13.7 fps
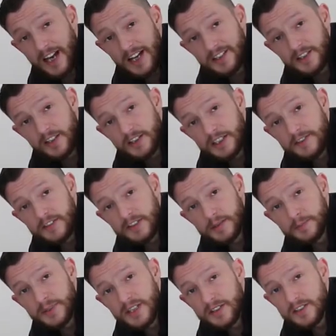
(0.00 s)
guys, don't
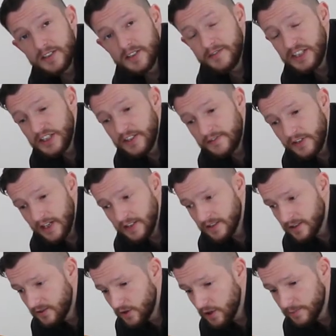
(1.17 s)
even, because it's something
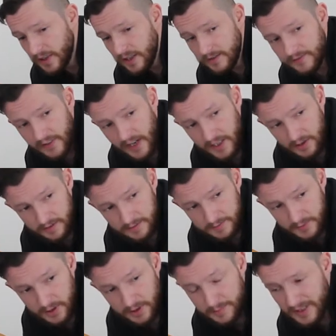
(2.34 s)
different, don't be afraid
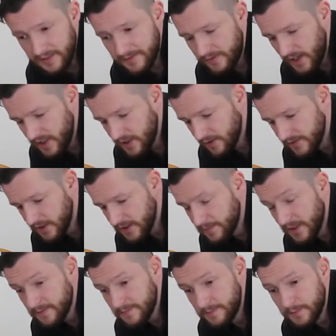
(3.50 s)
of it,
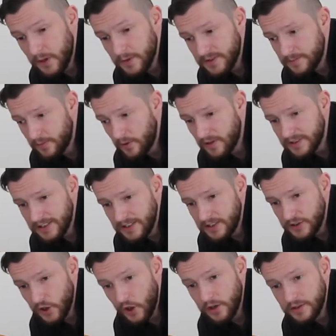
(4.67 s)
but most importantly,
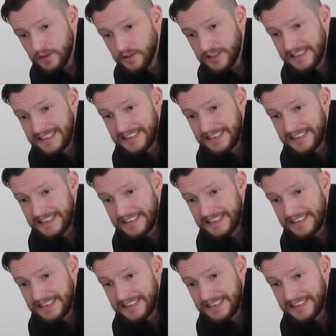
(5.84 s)
don't